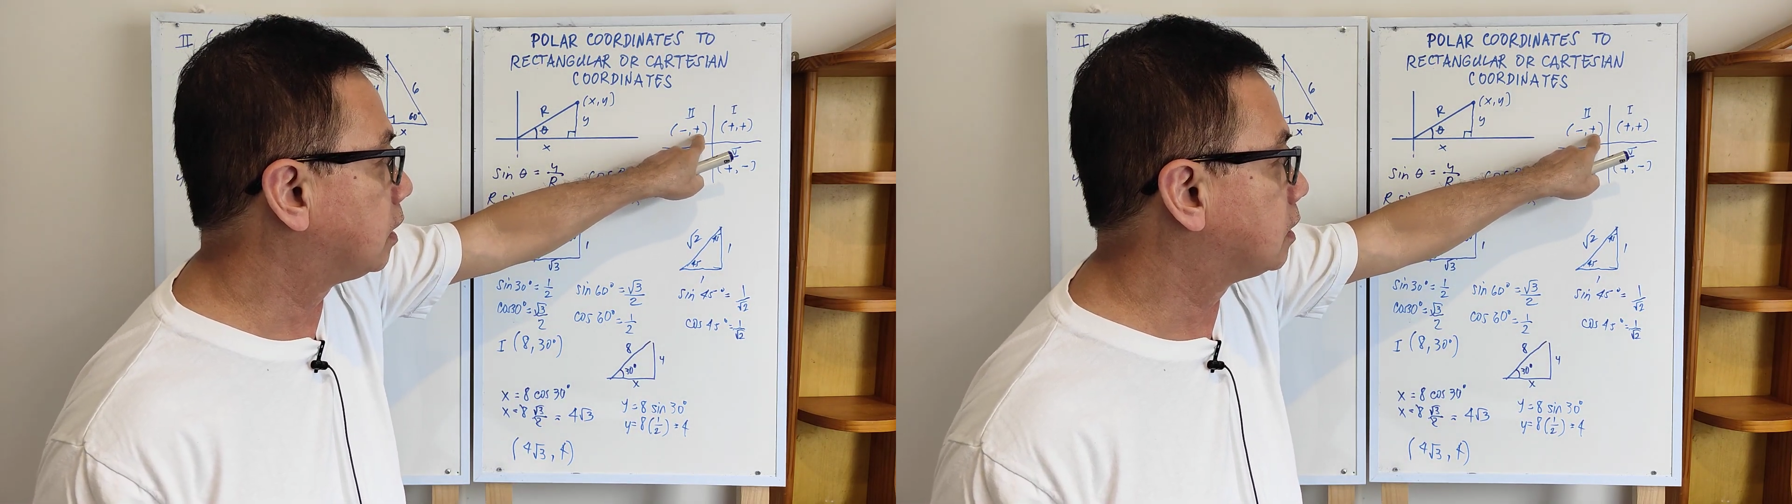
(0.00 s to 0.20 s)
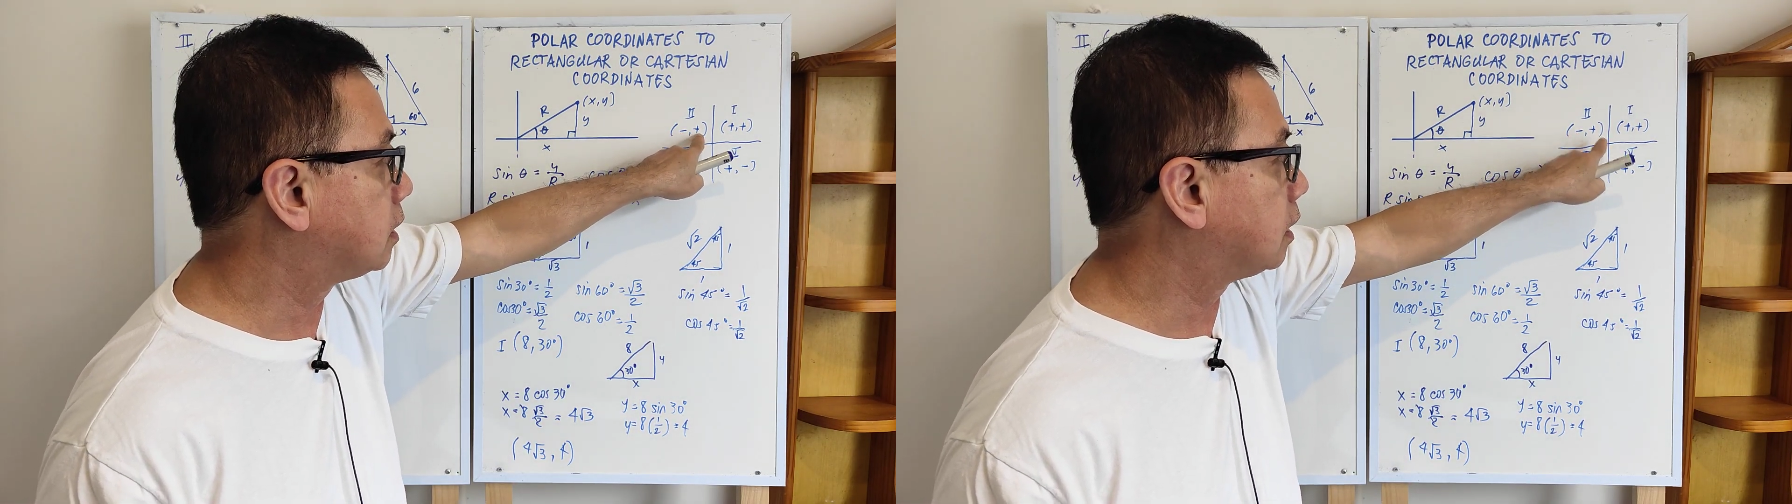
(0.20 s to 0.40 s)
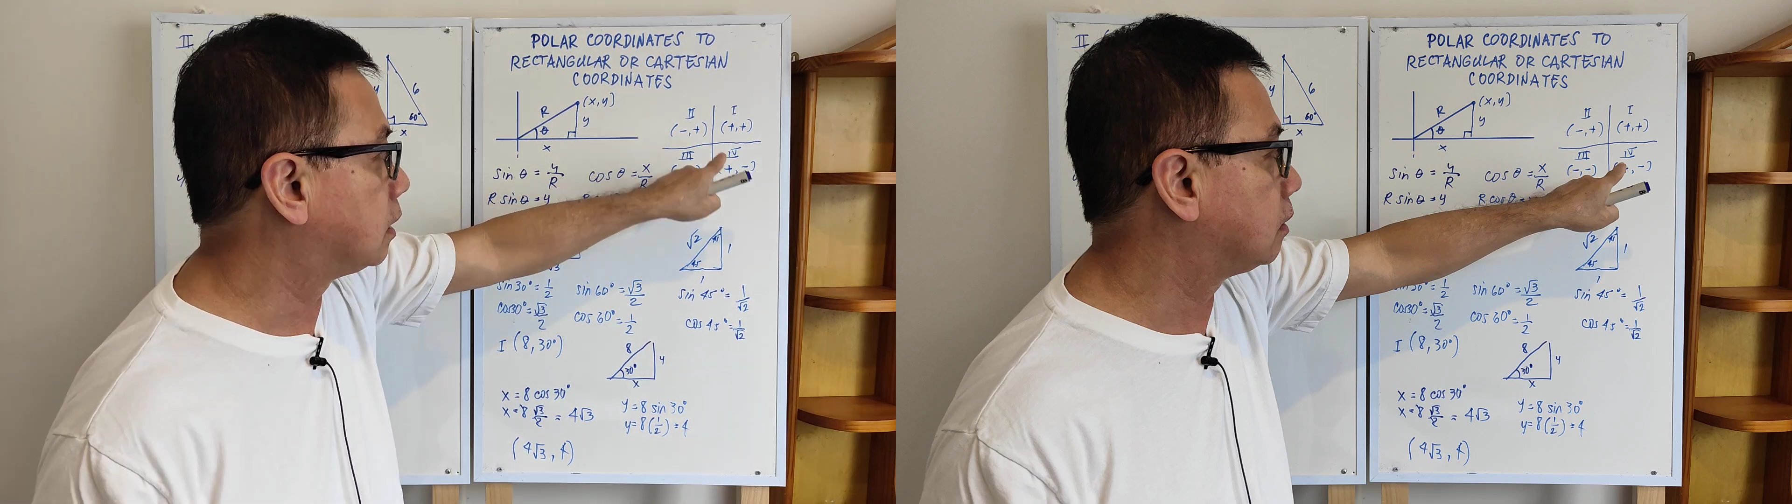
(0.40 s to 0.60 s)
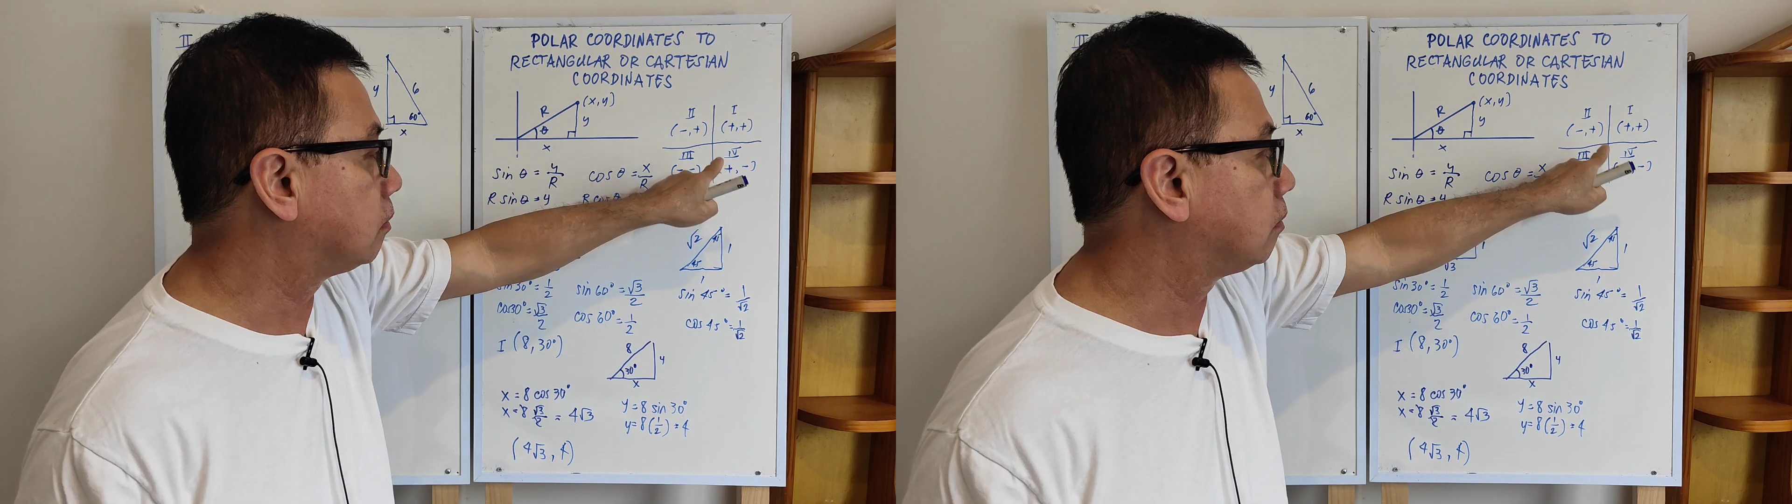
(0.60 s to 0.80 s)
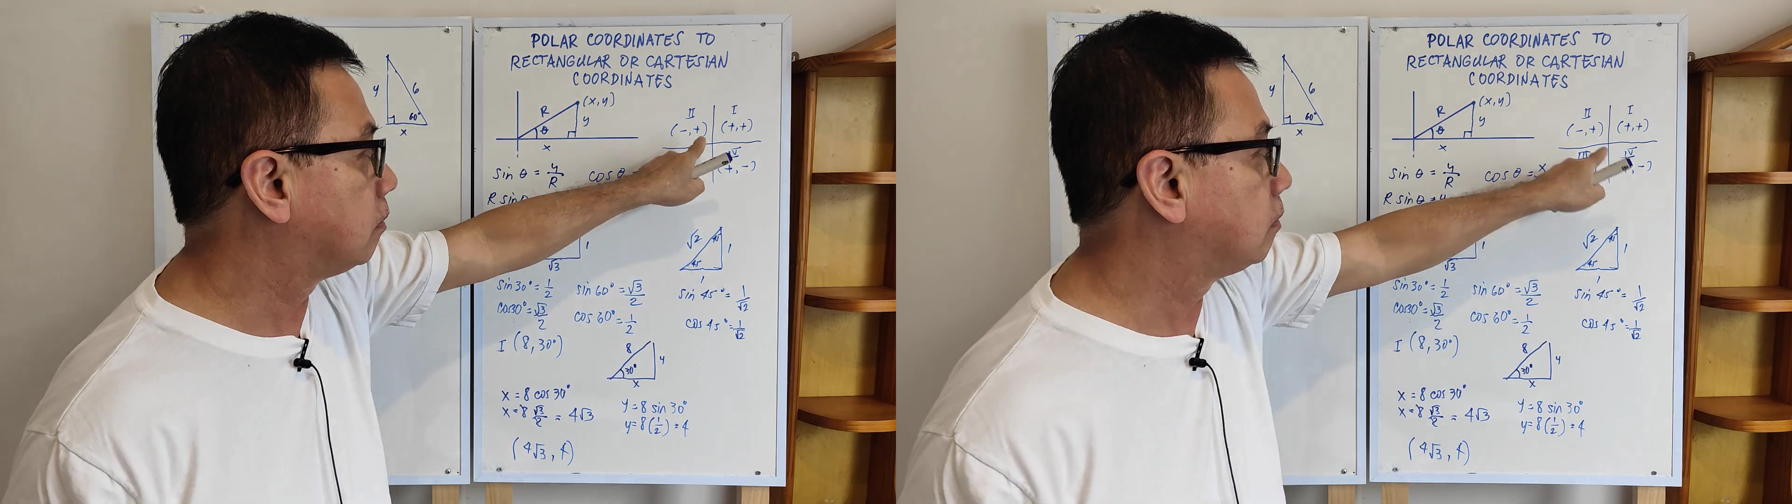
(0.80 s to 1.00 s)
is
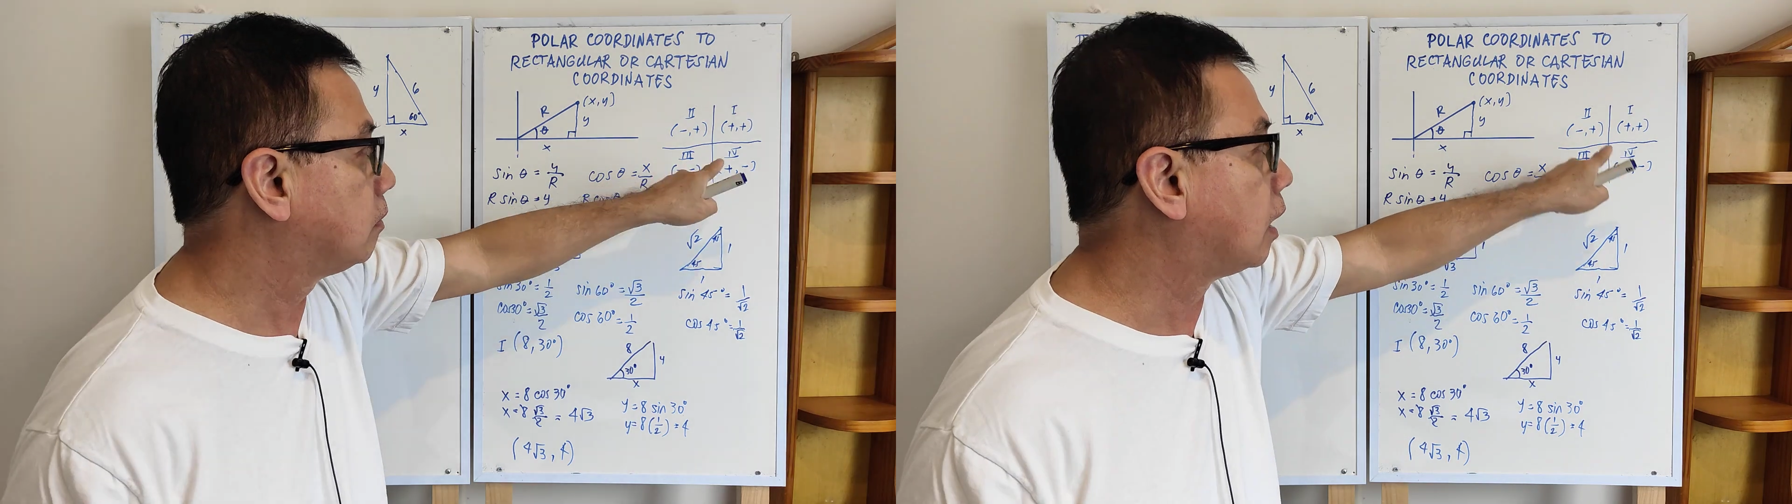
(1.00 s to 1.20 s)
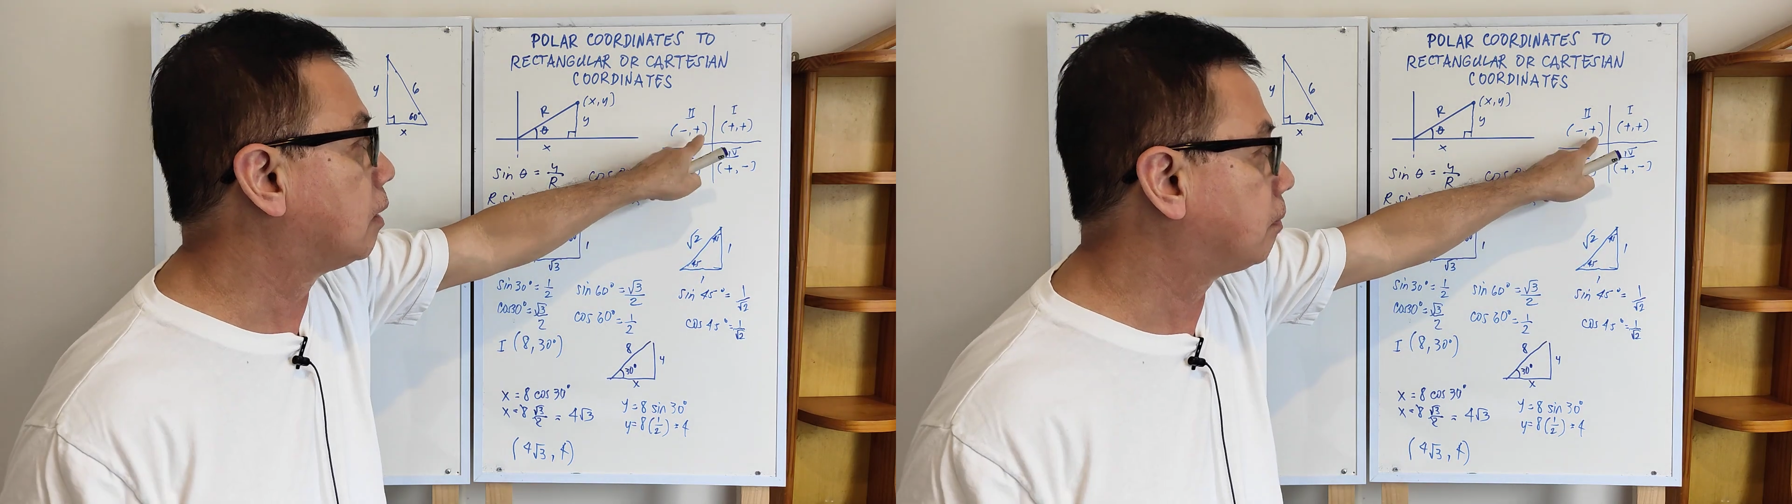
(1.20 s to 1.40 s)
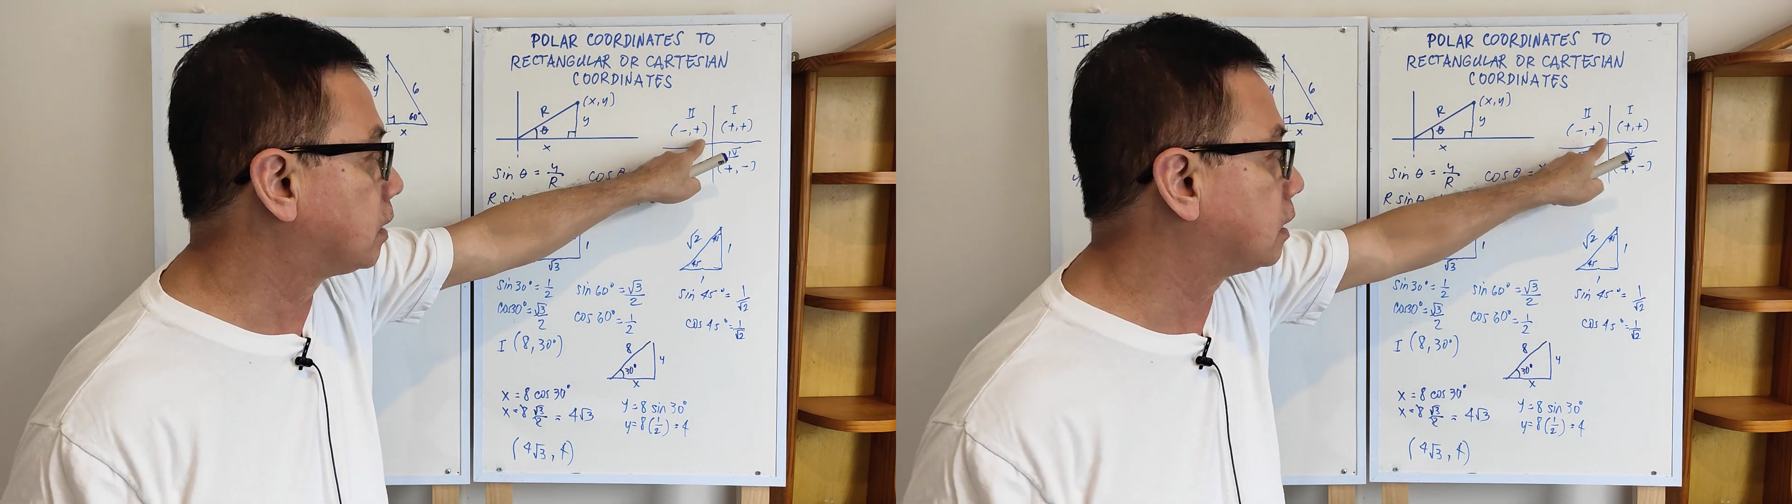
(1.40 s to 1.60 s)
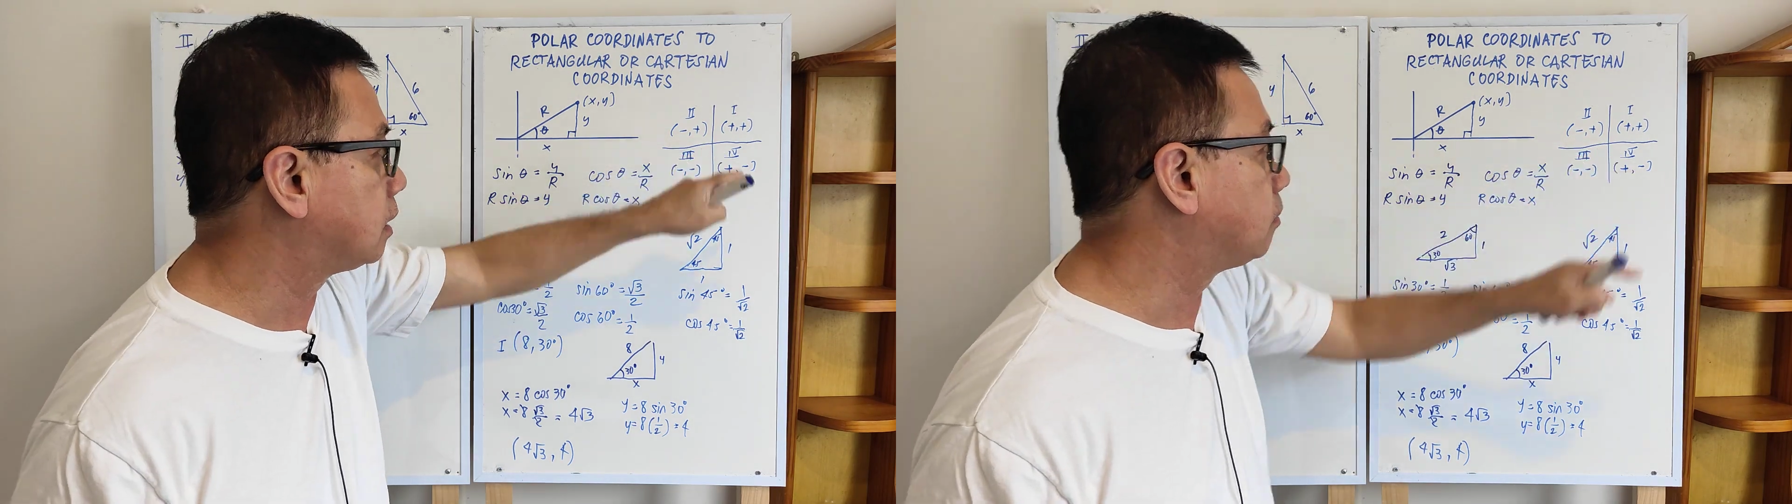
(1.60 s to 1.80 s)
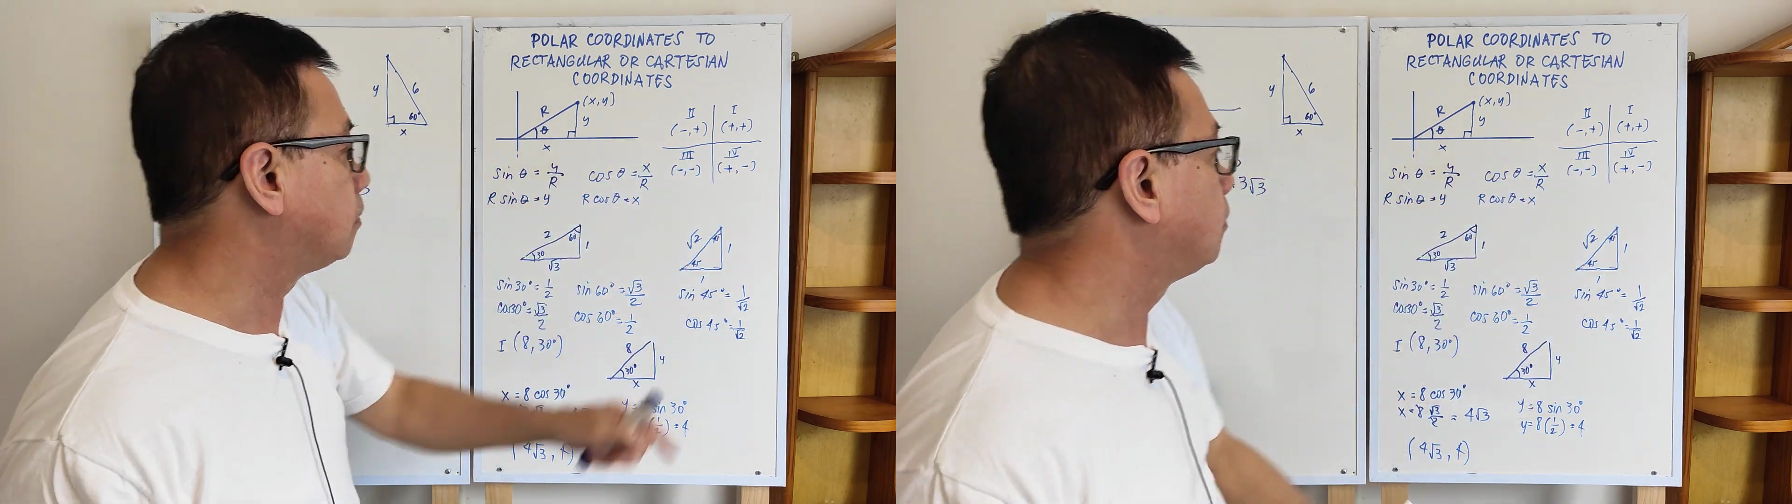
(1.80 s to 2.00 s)

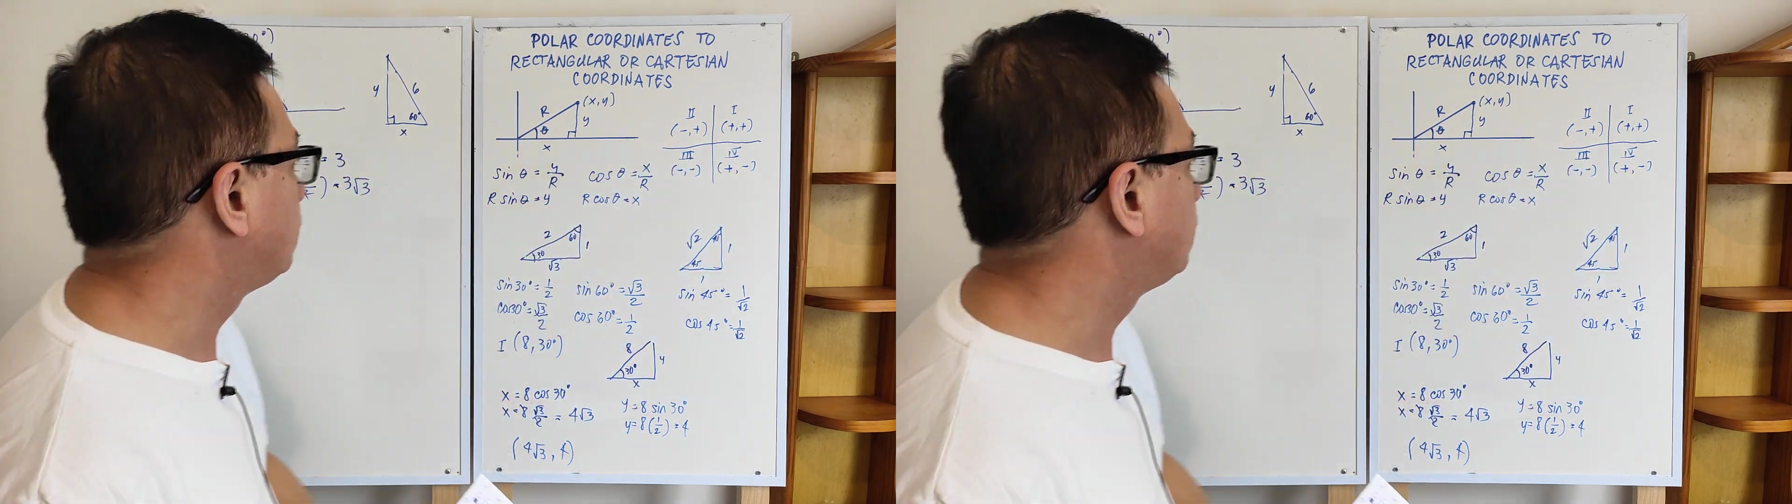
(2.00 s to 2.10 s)
positive.